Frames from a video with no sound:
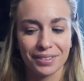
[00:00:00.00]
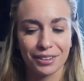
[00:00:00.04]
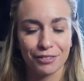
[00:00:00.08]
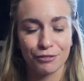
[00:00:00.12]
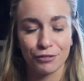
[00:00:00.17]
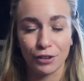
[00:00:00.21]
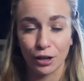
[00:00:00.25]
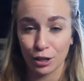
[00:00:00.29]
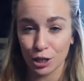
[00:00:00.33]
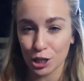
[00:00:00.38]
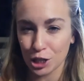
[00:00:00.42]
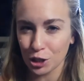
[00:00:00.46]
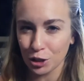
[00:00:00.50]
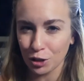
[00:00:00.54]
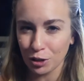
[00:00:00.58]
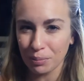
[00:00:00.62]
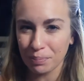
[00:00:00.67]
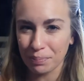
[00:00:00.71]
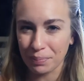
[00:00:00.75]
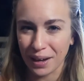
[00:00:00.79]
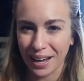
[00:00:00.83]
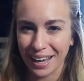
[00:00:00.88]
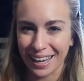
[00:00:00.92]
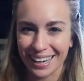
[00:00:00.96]
functional,
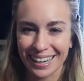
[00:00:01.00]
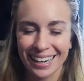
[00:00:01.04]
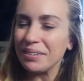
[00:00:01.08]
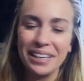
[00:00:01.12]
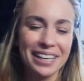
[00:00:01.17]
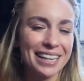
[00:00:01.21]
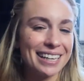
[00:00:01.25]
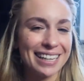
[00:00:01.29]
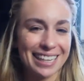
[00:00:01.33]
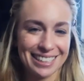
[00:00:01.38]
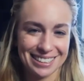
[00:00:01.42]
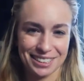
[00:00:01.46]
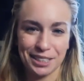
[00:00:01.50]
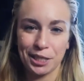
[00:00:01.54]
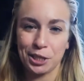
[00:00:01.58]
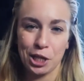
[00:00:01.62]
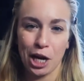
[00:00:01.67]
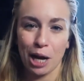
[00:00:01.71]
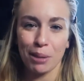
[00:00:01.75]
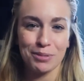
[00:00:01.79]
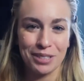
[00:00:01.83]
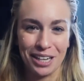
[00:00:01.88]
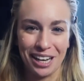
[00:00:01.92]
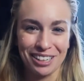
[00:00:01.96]
but it gets the
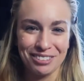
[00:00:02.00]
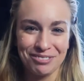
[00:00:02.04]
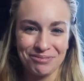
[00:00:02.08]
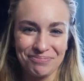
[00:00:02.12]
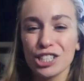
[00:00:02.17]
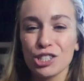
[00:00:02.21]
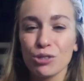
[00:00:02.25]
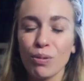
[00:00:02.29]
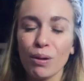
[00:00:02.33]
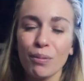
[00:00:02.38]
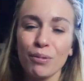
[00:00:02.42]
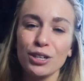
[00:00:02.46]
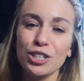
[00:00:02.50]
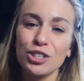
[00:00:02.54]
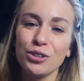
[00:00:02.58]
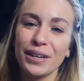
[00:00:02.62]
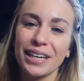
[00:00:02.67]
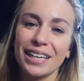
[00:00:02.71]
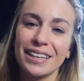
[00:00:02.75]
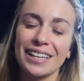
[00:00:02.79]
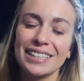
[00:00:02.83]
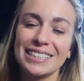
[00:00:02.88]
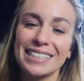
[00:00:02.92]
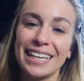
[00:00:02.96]
job done. So what we're doing
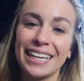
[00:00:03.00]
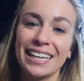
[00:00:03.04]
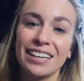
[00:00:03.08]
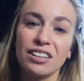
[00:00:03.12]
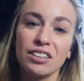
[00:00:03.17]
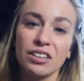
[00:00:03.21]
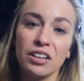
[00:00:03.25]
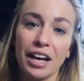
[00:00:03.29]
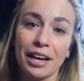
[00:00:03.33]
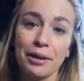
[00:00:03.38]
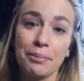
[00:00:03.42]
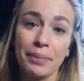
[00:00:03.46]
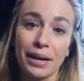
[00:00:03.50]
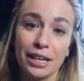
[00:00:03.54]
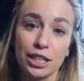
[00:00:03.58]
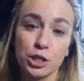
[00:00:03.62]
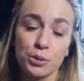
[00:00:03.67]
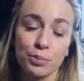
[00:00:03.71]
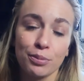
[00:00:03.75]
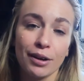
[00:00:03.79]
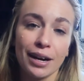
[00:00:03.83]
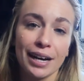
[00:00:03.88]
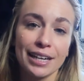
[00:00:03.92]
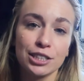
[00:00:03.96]
in this incline bench
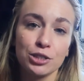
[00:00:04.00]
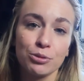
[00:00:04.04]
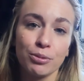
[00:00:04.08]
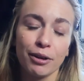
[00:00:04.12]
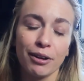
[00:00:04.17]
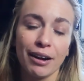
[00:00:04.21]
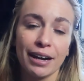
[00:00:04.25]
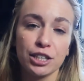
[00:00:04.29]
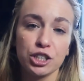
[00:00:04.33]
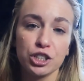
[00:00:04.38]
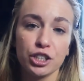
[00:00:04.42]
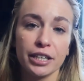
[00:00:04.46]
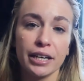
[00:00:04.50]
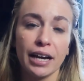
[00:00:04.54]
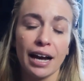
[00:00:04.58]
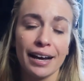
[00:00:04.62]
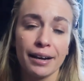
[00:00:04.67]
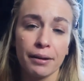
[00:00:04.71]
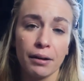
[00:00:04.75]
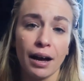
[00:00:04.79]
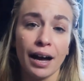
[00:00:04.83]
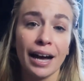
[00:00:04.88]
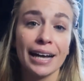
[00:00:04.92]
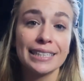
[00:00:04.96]
press, we're actually
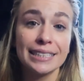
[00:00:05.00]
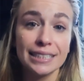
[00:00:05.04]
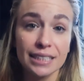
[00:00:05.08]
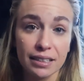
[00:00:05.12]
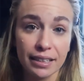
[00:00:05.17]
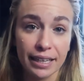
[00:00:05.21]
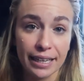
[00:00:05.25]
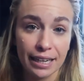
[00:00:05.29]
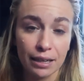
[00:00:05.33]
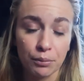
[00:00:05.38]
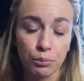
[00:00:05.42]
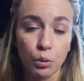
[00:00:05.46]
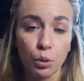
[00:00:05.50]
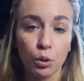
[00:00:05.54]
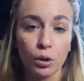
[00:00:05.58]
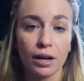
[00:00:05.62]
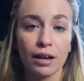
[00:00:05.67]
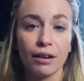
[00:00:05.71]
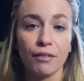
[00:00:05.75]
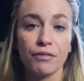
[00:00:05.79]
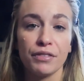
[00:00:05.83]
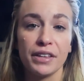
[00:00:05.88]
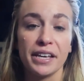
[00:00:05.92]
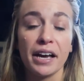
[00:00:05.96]
isolating more
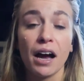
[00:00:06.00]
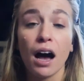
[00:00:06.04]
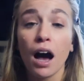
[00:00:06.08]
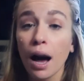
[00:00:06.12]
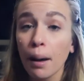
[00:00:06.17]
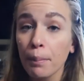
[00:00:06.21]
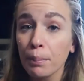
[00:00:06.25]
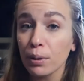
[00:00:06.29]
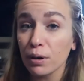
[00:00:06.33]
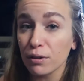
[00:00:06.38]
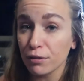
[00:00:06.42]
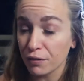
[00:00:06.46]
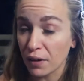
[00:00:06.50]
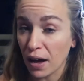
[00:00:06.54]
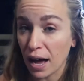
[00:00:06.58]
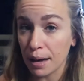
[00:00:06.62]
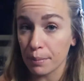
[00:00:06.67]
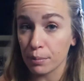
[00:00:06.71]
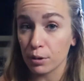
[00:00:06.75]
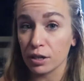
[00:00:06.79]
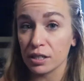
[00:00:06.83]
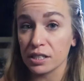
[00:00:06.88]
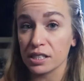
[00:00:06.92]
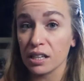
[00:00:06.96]
of the upper
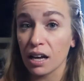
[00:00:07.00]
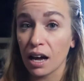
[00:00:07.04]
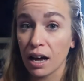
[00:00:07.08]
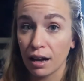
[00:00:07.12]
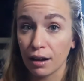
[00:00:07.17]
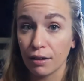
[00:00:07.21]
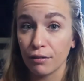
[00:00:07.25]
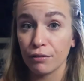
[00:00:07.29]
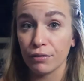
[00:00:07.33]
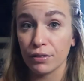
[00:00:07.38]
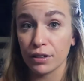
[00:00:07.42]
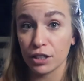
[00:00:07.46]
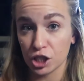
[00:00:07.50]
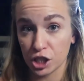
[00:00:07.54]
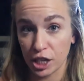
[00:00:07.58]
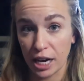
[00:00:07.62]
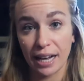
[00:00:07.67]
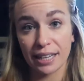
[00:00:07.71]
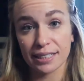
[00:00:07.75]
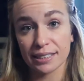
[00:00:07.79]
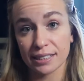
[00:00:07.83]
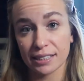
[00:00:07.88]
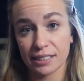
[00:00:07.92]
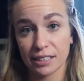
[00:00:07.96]
fibers of the
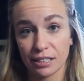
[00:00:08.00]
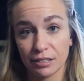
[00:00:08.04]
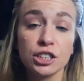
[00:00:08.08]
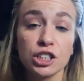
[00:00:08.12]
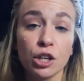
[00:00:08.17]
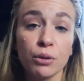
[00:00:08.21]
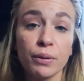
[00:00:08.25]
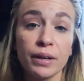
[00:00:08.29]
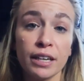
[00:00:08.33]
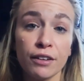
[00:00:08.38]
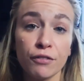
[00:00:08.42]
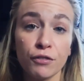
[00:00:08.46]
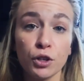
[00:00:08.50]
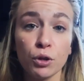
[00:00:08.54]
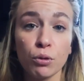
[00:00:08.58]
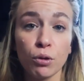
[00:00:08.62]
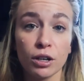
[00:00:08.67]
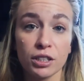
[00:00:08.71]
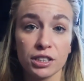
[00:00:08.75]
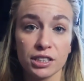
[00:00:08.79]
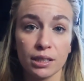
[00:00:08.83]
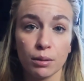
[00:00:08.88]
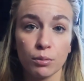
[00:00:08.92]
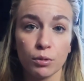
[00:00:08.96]
chest. So if you
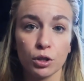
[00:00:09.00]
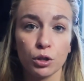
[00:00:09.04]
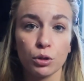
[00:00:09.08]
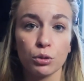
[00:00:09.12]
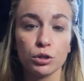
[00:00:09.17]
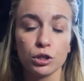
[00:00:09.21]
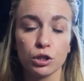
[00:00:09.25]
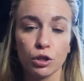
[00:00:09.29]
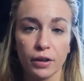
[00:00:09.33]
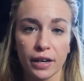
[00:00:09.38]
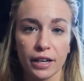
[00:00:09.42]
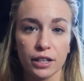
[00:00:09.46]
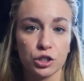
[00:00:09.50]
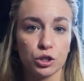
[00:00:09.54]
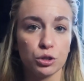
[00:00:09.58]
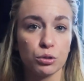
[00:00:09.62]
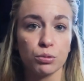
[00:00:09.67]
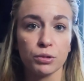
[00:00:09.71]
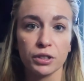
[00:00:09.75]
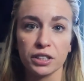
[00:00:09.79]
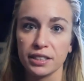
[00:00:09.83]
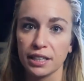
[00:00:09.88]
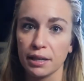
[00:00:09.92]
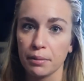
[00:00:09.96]
are someone who's looking to
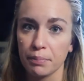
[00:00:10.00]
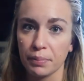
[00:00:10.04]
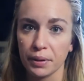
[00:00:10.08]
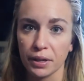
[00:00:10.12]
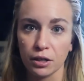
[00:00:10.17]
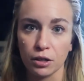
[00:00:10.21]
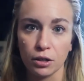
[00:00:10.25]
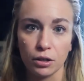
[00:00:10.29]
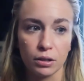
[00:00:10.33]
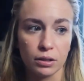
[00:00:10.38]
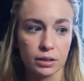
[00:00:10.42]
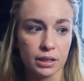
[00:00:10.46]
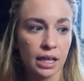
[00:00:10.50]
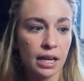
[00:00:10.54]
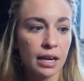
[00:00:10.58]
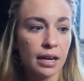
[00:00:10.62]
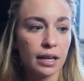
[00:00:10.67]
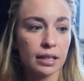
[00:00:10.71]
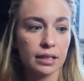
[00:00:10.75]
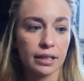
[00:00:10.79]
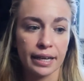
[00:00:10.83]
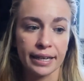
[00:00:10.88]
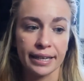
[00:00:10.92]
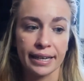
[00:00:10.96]
really build
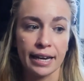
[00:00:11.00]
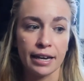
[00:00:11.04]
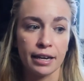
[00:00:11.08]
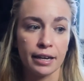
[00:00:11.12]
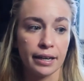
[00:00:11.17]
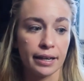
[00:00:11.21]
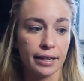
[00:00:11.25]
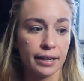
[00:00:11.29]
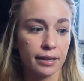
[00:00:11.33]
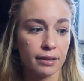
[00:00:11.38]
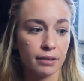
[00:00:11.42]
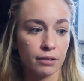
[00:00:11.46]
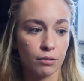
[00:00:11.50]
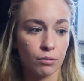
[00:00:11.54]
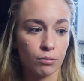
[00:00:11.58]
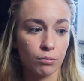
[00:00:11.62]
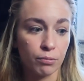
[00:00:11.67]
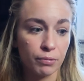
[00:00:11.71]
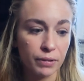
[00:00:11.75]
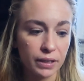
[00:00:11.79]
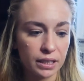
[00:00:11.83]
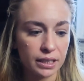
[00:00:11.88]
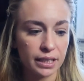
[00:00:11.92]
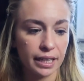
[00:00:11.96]
like a
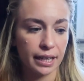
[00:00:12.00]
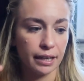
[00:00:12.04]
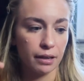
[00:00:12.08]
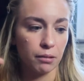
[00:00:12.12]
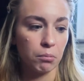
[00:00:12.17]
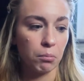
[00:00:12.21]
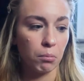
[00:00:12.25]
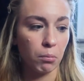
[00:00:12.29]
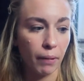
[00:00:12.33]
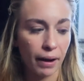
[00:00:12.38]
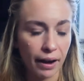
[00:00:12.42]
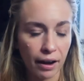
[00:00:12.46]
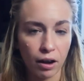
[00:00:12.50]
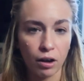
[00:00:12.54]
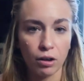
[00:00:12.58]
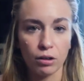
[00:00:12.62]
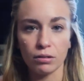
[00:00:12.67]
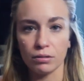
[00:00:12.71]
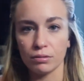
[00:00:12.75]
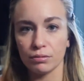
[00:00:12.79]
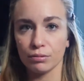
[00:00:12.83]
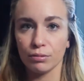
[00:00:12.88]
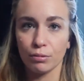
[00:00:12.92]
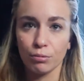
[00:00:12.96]
really
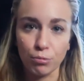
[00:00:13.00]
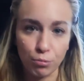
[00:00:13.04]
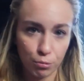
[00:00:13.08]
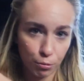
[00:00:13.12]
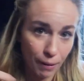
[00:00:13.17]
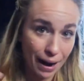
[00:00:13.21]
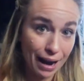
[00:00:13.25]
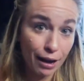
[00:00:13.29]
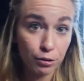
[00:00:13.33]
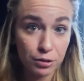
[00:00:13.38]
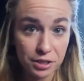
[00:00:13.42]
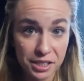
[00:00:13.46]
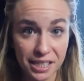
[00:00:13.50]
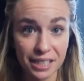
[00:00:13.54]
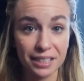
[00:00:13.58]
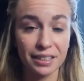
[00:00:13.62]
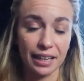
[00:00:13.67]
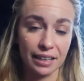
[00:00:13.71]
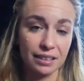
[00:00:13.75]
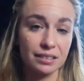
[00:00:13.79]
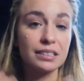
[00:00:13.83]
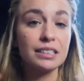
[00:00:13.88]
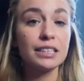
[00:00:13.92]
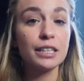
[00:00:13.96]
well-rounded,
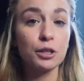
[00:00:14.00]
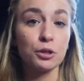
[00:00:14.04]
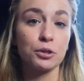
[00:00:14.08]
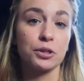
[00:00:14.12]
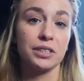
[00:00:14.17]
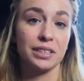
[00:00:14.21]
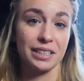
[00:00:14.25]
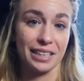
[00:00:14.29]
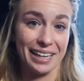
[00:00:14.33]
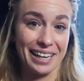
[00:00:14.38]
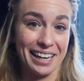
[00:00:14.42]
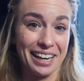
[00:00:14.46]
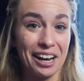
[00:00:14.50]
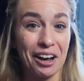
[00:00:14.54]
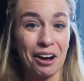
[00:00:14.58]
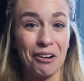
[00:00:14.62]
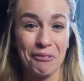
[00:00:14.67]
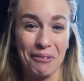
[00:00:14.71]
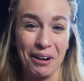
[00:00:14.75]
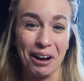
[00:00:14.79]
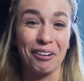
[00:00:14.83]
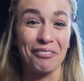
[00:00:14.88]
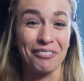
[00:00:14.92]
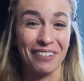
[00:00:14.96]
like literally
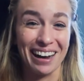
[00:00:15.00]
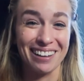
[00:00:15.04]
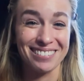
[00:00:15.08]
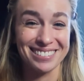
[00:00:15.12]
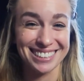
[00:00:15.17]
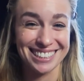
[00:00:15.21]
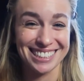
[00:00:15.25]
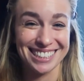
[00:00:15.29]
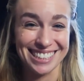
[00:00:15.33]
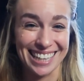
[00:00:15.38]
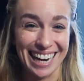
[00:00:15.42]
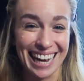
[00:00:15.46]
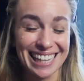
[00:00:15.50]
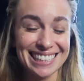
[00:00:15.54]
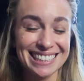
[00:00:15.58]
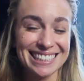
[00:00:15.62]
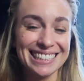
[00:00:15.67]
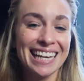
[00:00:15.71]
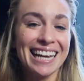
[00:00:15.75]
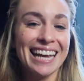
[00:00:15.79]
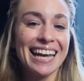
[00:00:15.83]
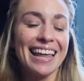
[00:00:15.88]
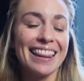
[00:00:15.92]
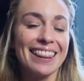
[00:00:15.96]
well-rounded
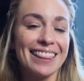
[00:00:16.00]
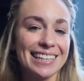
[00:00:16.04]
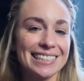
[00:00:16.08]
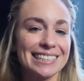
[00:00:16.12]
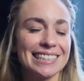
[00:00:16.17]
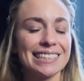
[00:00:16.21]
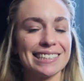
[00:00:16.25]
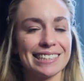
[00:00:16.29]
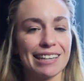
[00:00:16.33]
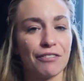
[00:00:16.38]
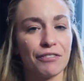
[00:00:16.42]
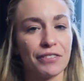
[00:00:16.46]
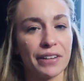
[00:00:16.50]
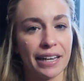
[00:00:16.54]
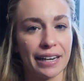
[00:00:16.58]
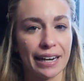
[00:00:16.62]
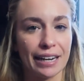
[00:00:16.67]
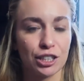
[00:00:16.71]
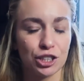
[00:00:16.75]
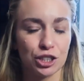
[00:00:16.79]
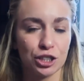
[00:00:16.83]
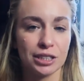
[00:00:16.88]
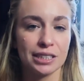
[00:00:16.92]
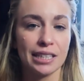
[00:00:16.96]
chest, this is definitely an
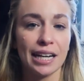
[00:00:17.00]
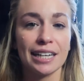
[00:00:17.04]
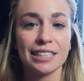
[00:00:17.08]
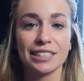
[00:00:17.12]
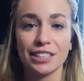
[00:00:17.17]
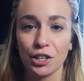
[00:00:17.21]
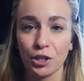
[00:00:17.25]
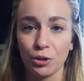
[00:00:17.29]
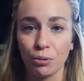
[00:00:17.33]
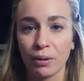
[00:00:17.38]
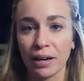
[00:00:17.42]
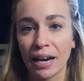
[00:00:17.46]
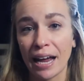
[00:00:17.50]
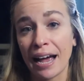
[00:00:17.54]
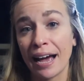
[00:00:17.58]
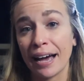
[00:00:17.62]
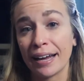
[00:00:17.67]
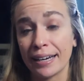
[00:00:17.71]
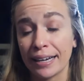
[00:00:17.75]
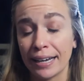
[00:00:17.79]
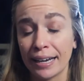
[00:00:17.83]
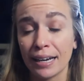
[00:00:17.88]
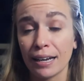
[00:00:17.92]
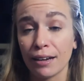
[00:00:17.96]
exercise that you want to
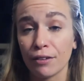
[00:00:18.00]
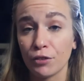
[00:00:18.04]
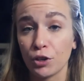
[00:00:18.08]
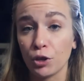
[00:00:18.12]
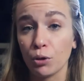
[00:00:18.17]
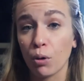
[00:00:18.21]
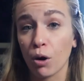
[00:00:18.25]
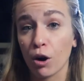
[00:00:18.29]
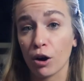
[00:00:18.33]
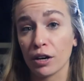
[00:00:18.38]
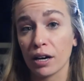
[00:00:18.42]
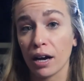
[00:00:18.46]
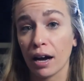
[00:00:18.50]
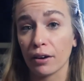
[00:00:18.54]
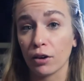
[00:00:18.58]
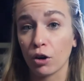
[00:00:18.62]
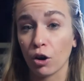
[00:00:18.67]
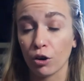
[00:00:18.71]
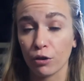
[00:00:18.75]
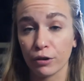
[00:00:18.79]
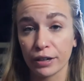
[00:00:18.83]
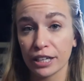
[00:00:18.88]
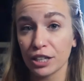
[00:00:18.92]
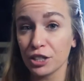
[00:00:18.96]
add in if you are not
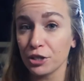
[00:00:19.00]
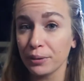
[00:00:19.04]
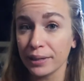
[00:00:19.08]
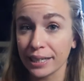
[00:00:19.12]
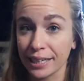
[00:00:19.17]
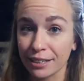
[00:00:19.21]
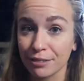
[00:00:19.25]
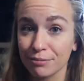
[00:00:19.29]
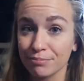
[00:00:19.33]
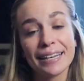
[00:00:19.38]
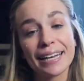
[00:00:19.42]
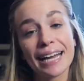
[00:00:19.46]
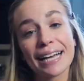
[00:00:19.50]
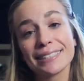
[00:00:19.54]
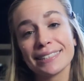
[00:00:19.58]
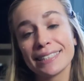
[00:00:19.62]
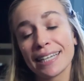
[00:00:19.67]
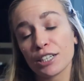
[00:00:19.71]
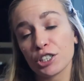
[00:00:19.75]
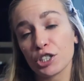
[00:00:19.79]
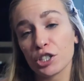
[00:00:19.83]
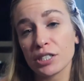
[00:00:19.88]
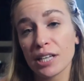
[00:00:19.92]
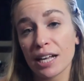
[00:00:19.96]
already doing it. Next
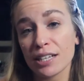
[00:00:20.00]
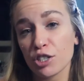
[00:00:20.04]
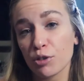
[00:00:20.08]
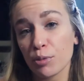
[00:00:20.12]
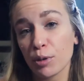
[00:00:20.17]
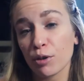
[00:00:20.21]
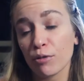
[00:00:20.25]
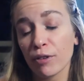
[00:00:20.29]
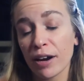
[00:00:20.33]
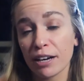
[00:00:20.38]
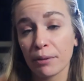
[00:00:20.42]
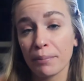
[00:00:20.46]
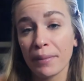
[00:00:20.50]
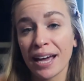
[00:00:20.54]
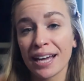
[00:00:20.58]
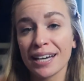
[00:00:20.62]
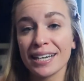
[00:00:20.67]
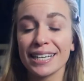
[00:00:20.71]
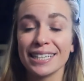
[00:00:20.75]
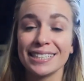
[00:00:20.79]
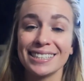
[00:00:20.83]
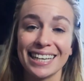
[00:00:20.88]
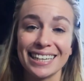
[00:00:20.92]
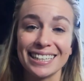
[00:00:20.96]
exercise I'm going to recommend
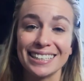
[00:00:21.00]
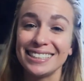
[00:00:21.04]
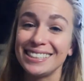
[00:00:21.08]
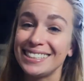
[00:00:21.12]
is a